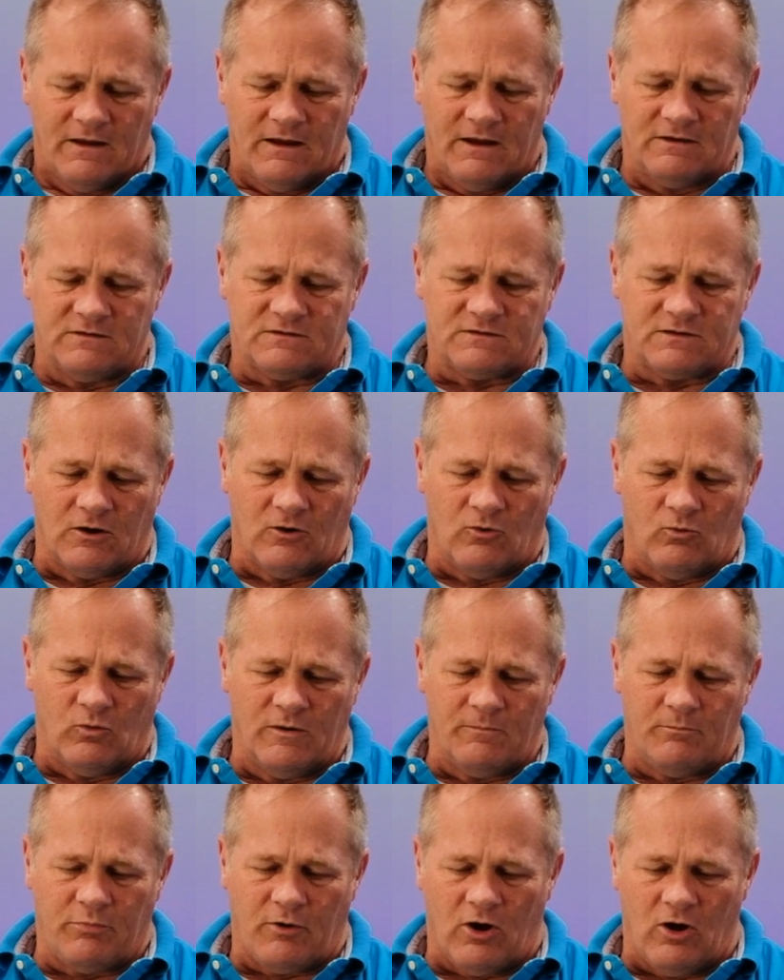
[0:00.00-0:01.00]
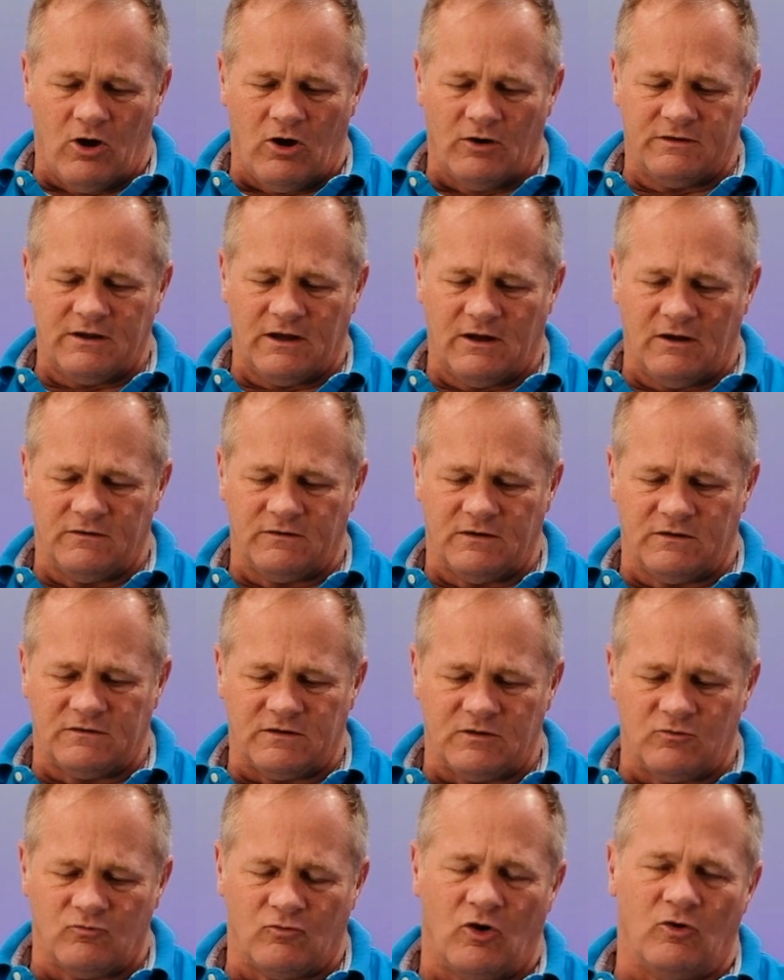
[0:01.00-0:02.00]
And so when Paul tells
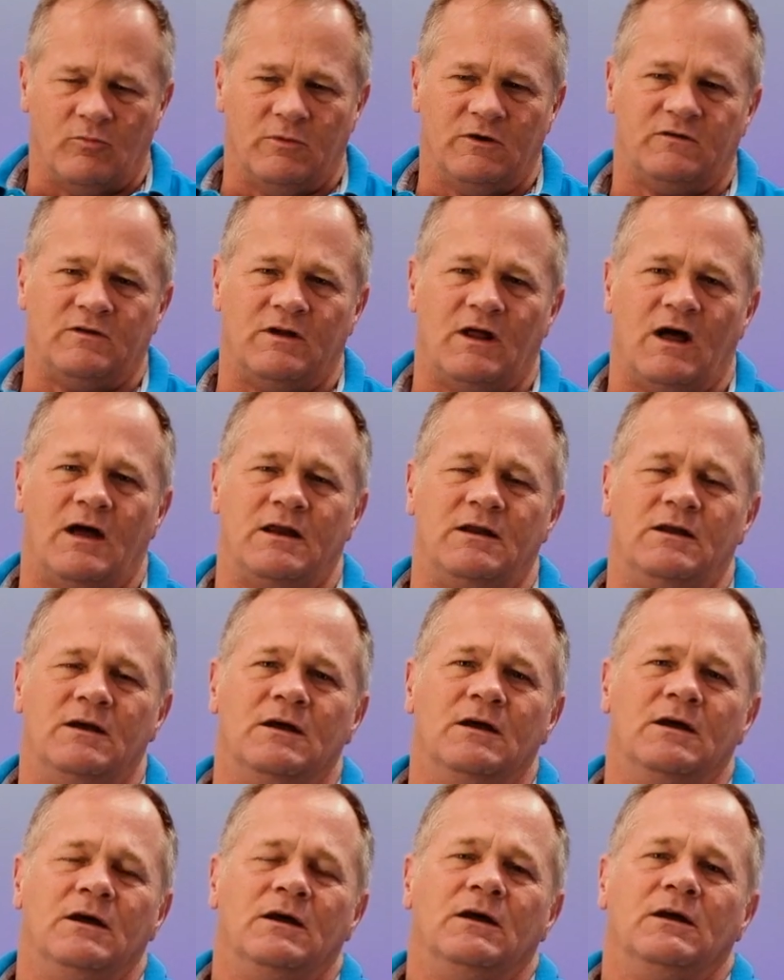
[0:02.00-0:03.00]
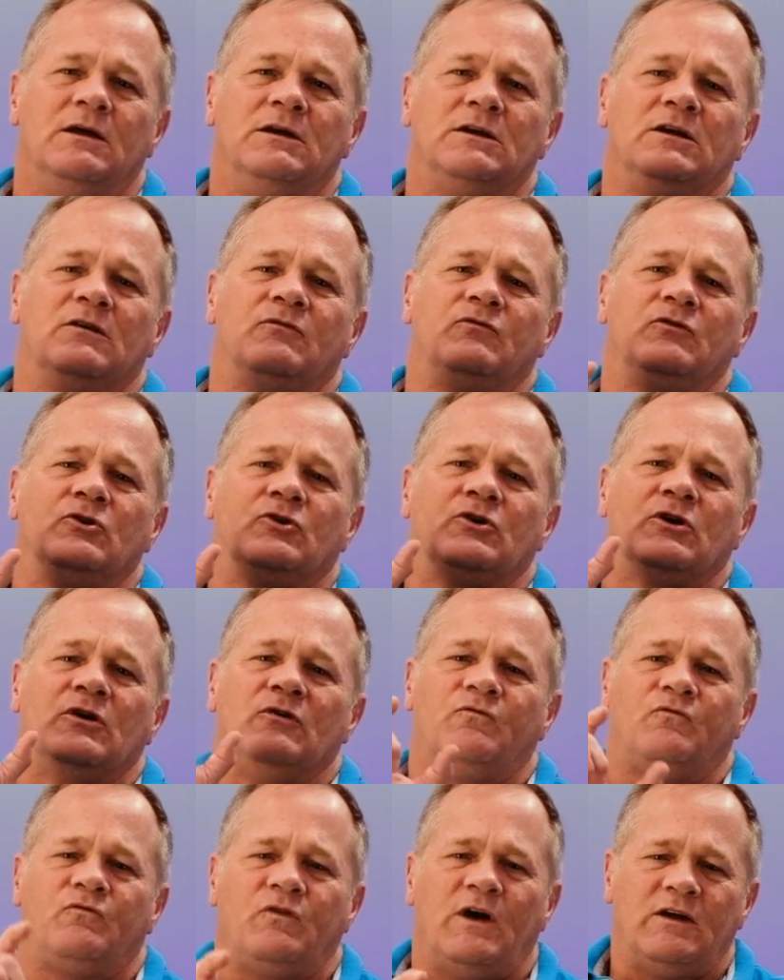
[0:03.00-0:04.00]
us in Romans 9, if you
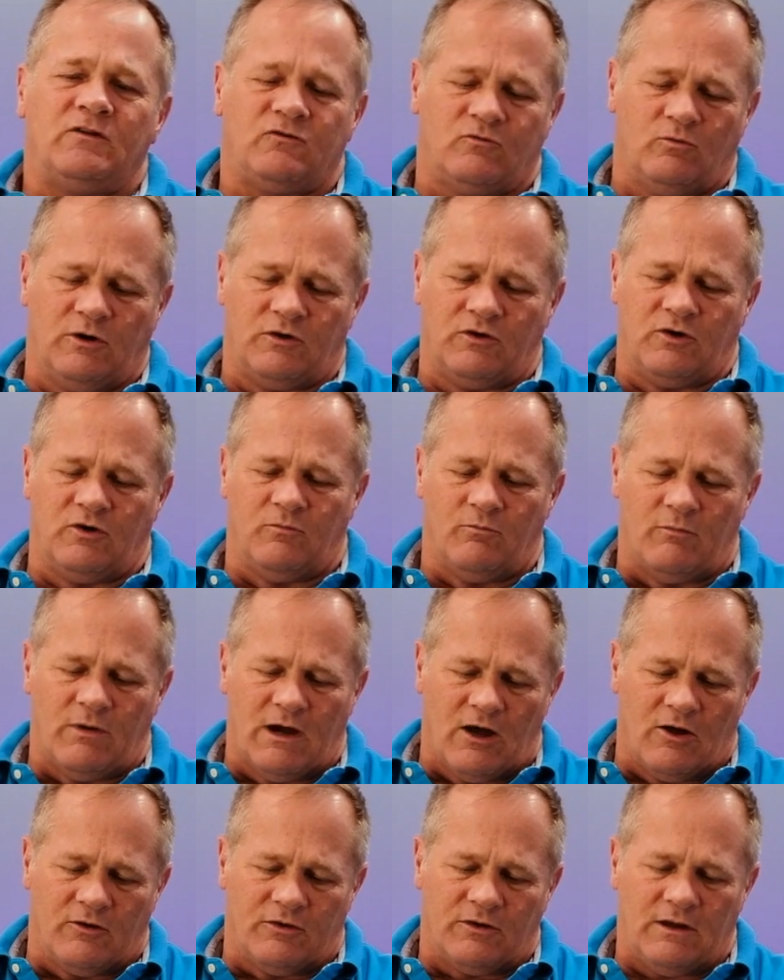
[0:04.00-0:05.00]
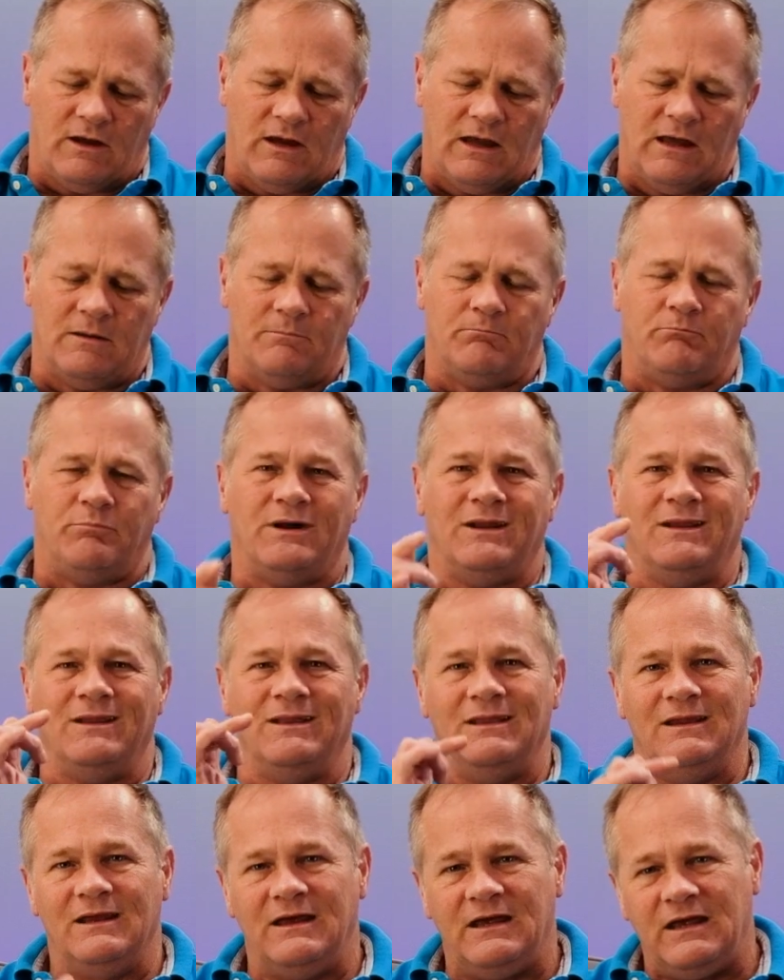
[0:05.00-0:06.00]
confess with your mouth and
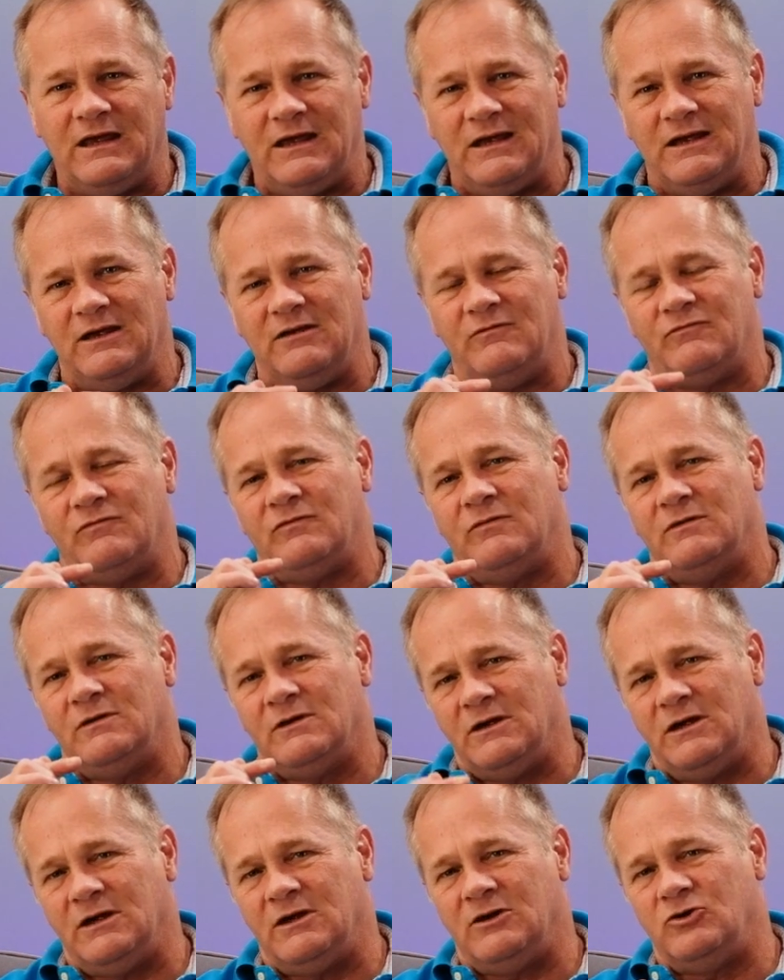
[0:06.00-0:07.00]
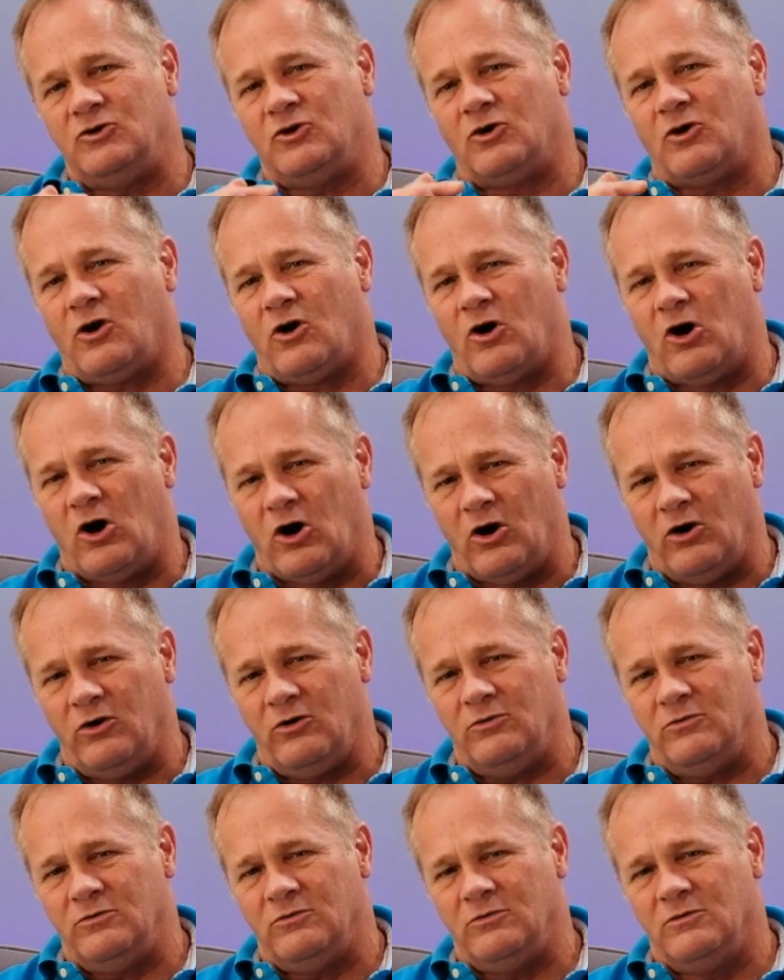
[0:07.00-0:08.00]
believe in your
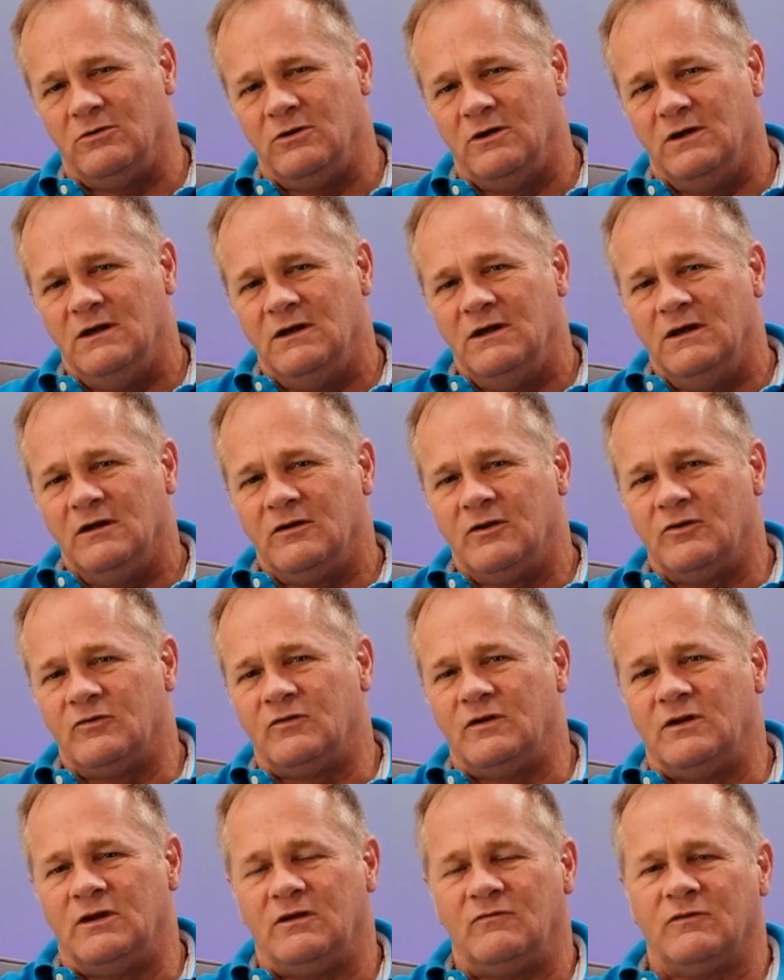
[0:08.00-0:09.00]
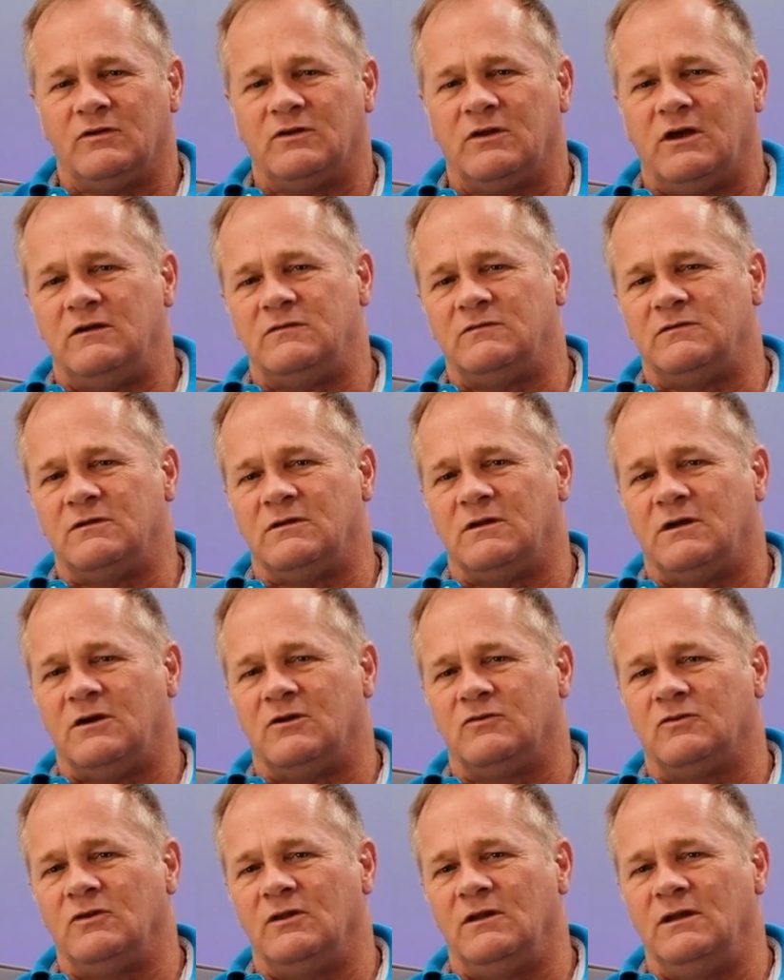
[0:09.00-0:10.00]
heart, there's an invitation
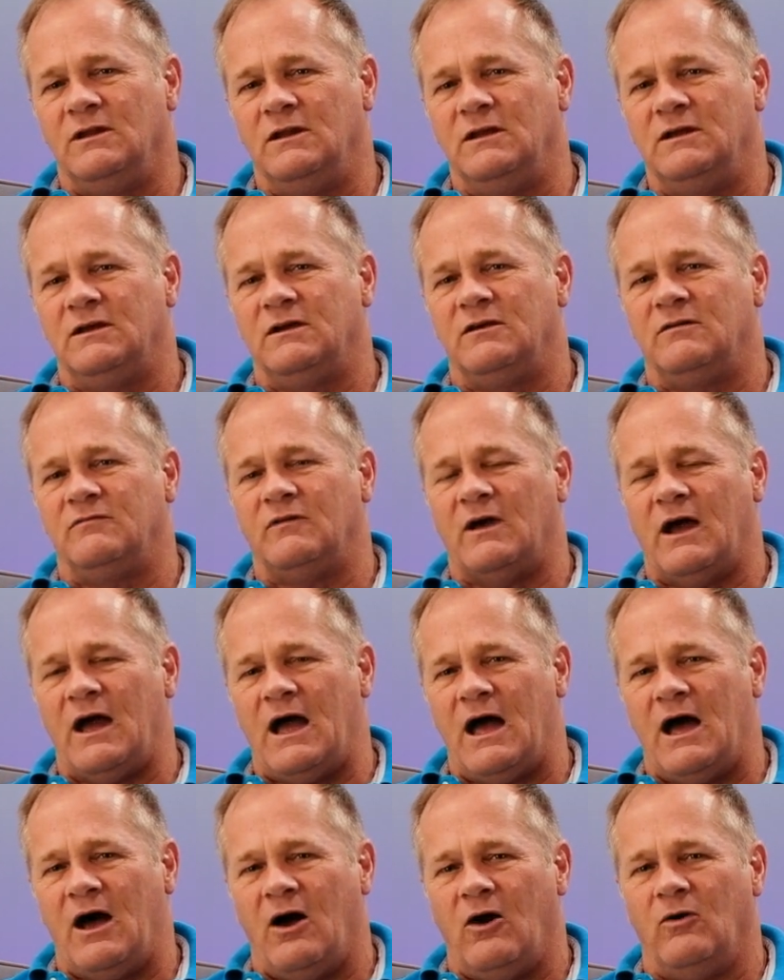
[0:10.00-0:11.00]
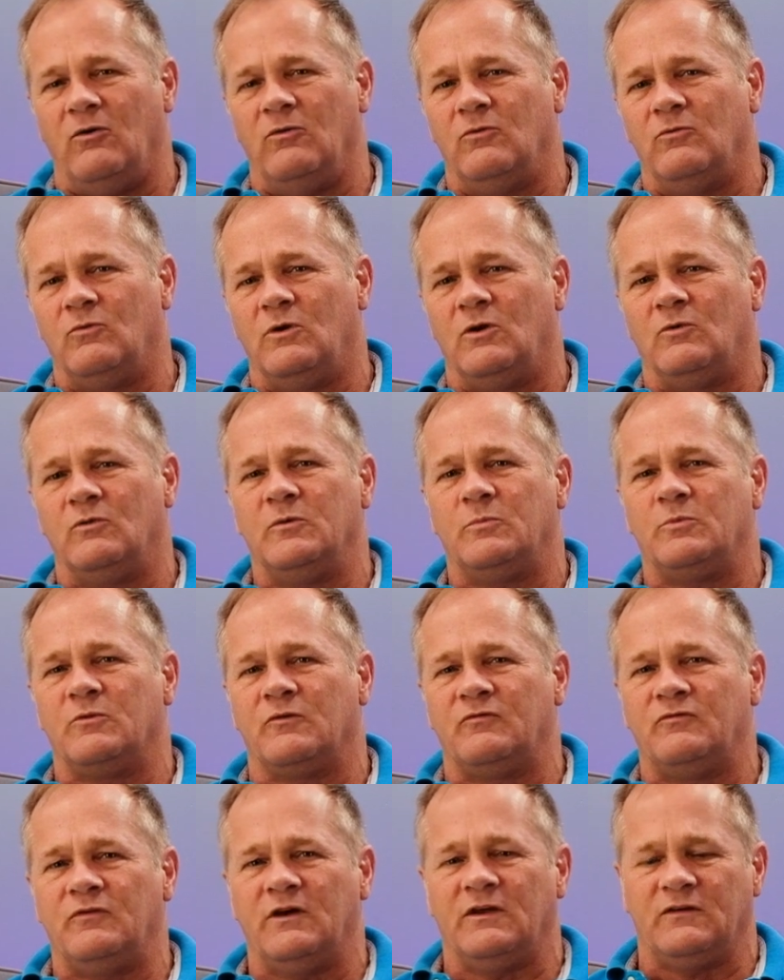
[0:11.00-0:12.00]
there to live out what we
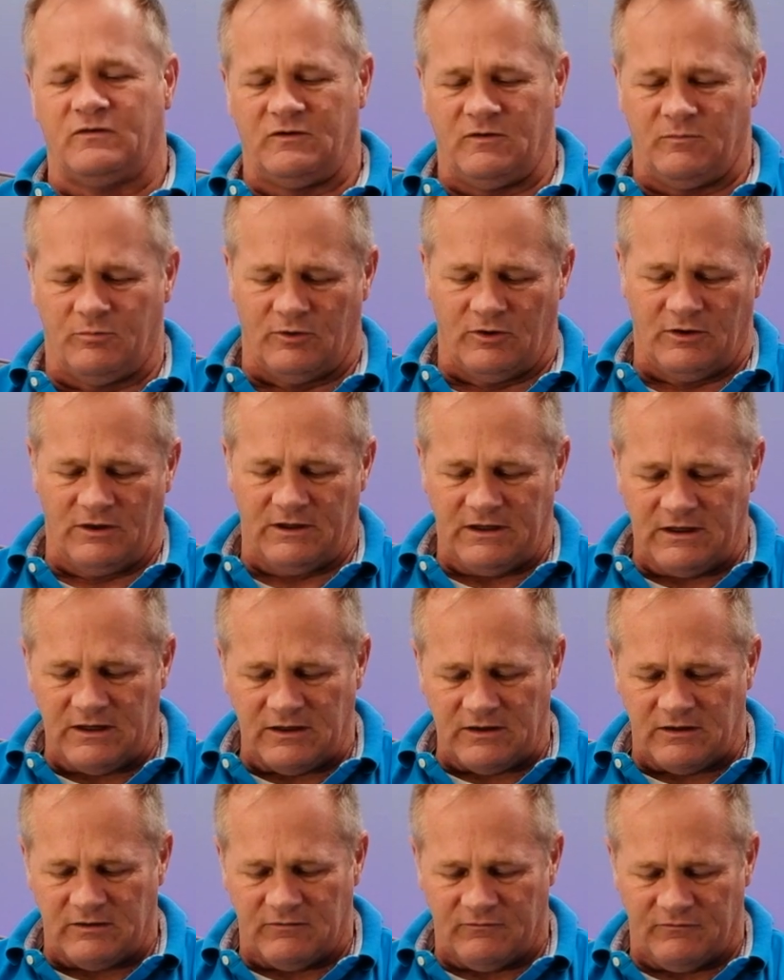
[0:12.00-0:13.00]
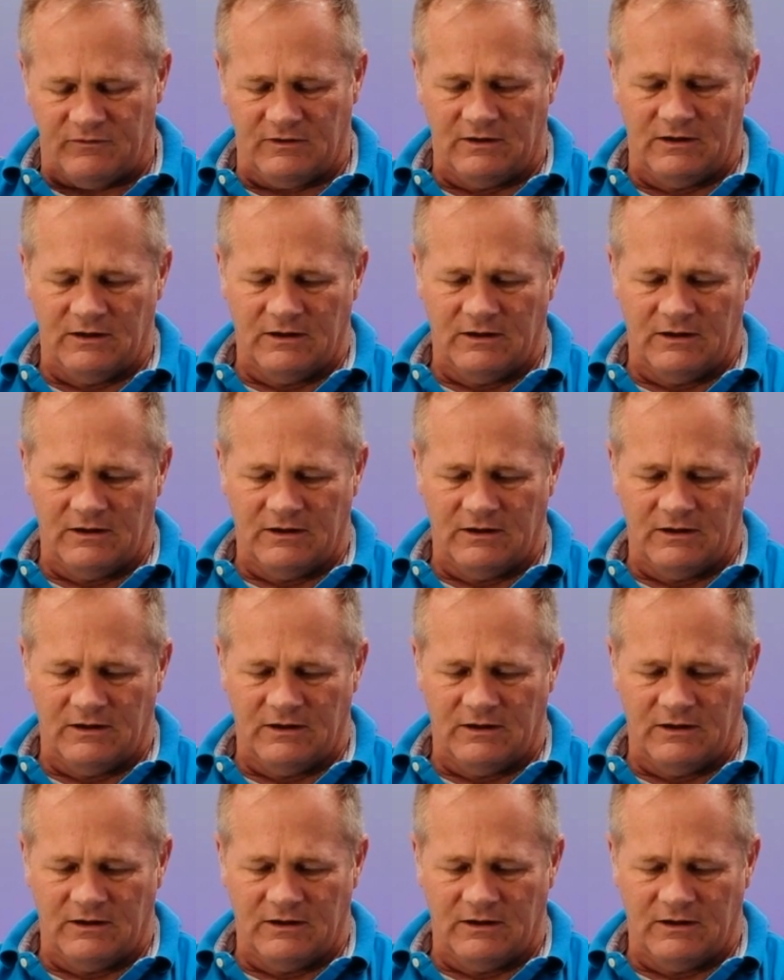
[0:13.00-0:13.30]
profess to believe